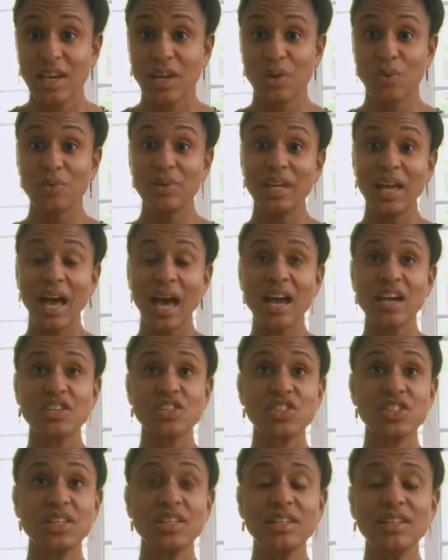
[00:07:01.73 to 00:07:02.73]

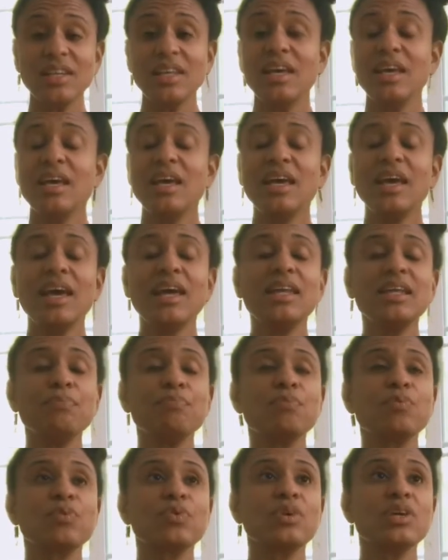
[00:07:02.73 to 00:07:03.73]
reaction, and it
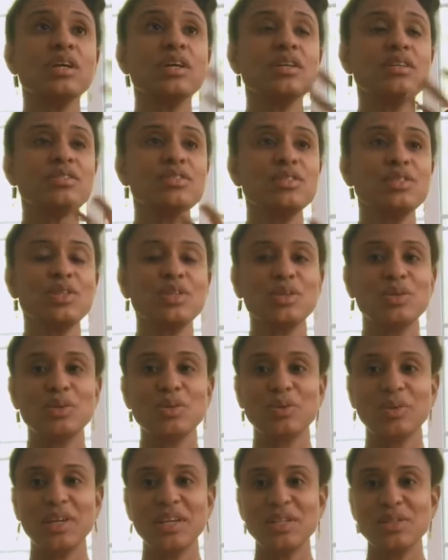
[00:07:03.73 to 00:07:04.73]
brings
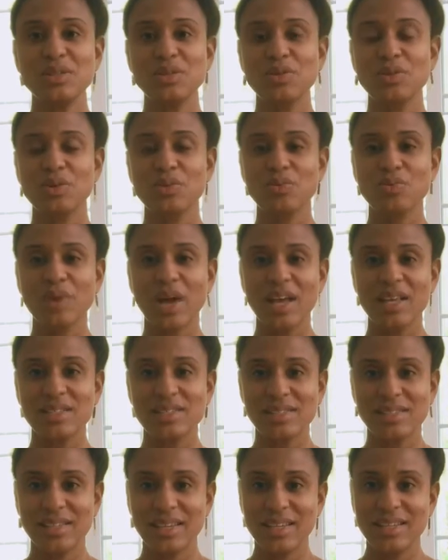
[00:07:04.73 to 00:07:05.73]
you into the
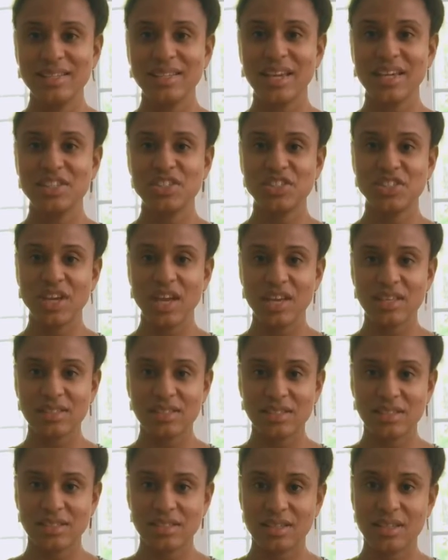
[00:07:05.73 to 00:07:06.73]
rest and
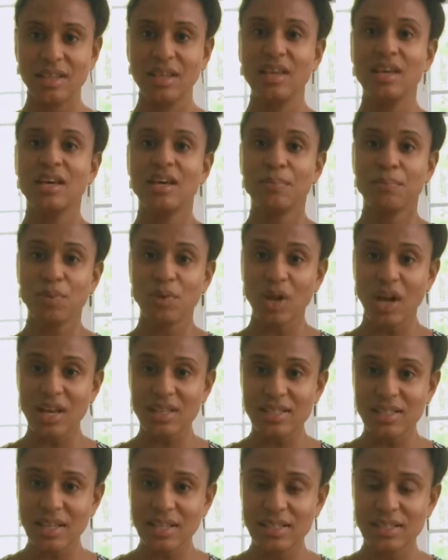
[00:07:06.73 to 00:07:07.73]
digest
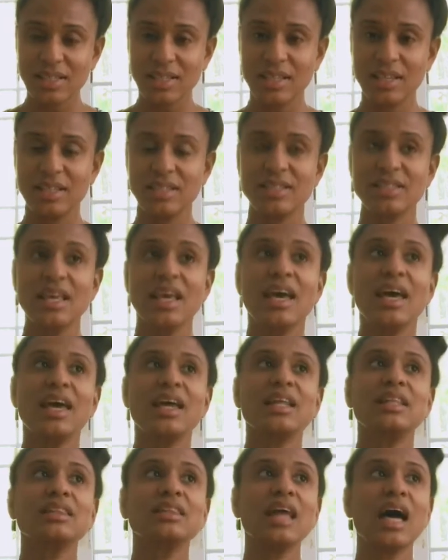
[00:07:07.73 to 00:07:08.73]
processes. It
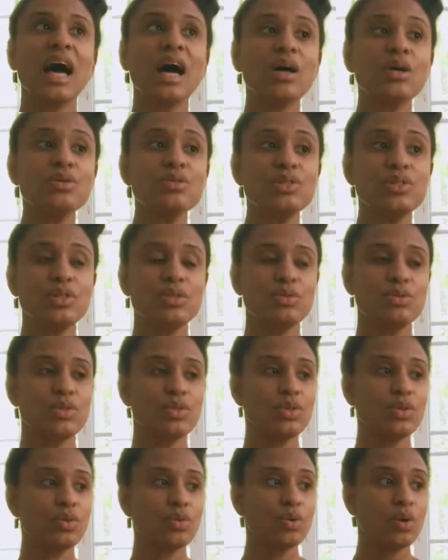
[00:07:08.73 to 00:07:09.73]
allows you
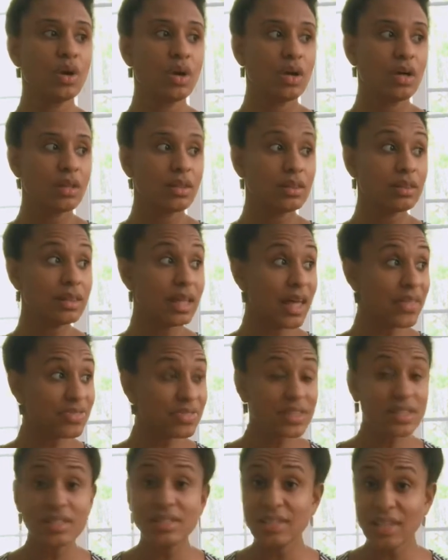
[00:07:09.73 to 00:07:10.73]
to let
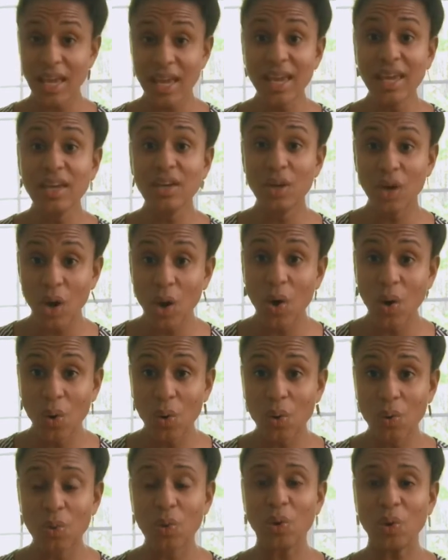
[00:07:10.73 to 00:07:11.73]
the day
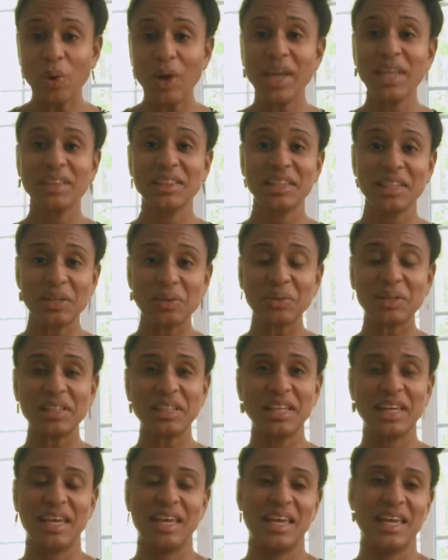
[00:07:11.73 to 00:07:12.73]
go, quite
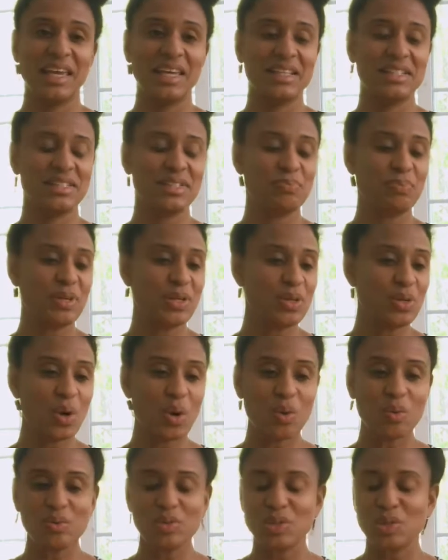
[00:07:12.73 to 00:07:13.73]
literally. It's been
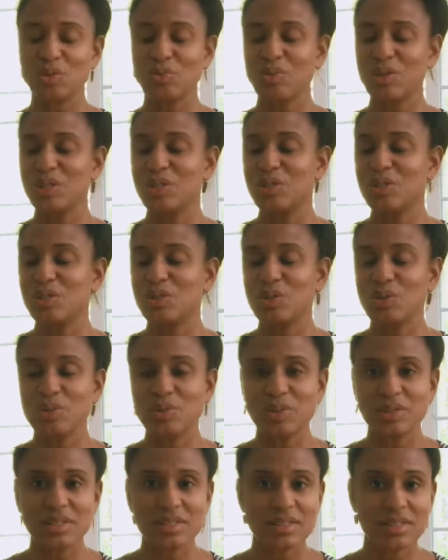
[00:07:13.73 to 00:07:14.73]
known to
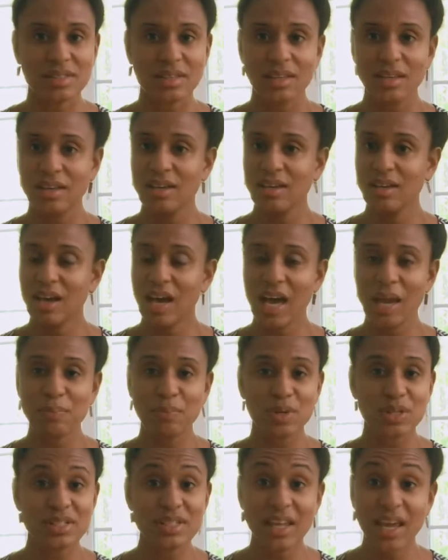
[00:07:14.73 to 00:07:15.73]
reduce
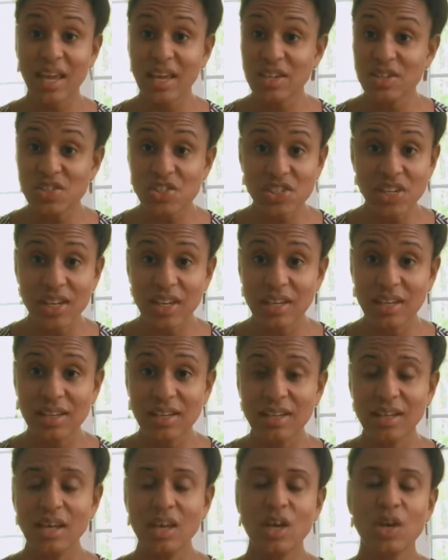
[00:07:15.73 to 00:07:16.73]

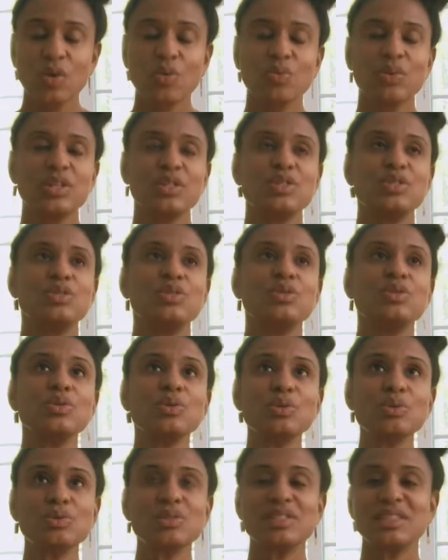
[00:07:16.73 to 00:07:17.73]
hypertension,
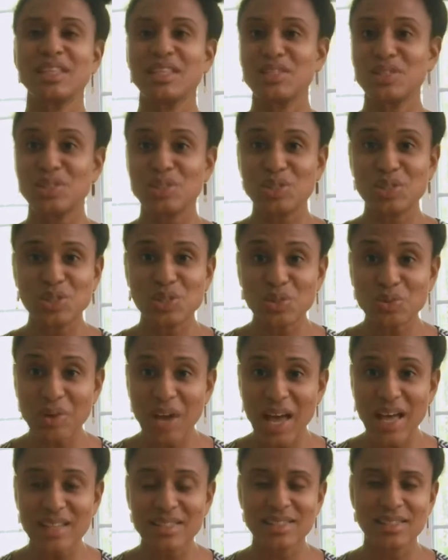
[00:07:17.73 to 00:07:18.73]
reduce
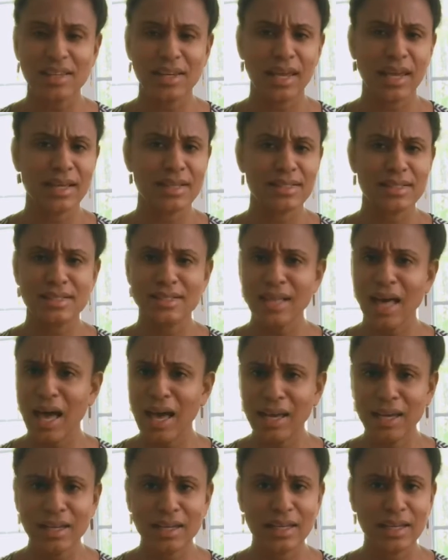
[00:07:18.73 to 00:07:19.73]
stress and
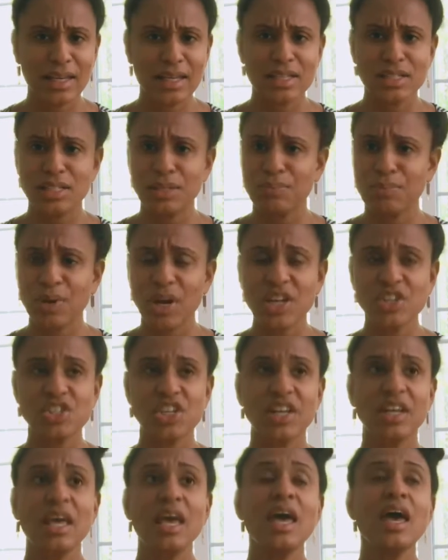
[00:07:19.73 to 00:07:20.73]
anxiety and
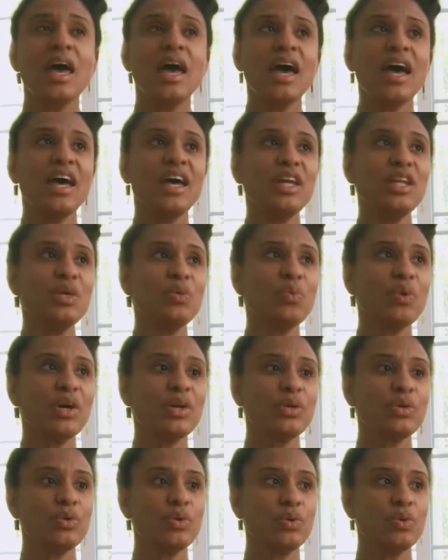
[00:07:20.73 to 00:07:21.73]
depression. Anyone
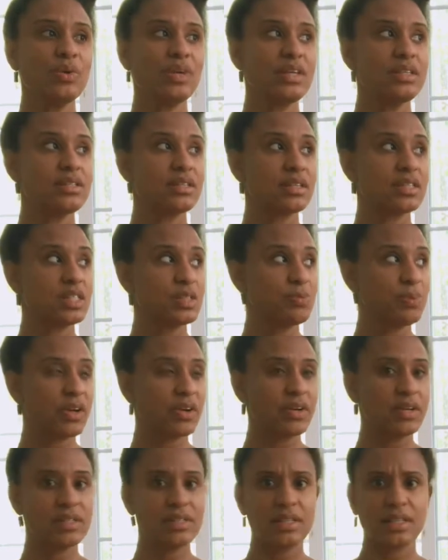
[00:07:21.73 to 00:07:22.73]
who is
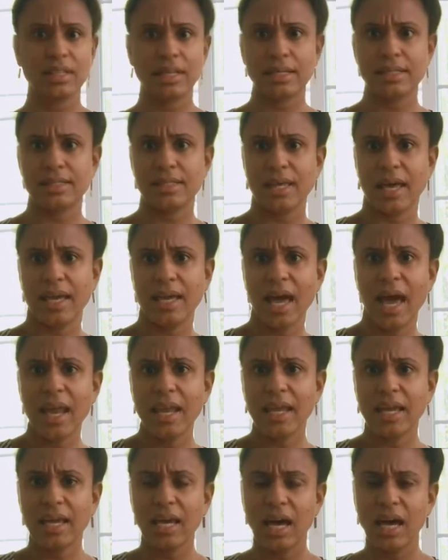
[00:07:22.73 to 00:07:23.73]
experiencing like
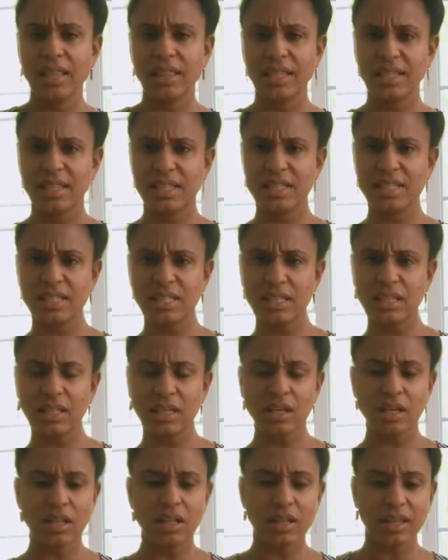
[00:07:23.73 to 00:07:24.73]
sciatica and like these
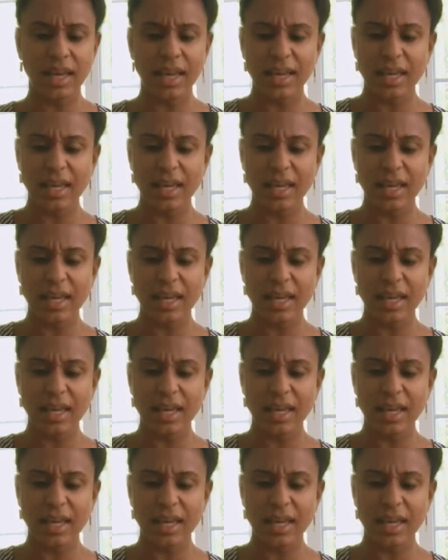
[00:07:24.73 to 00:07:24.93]
little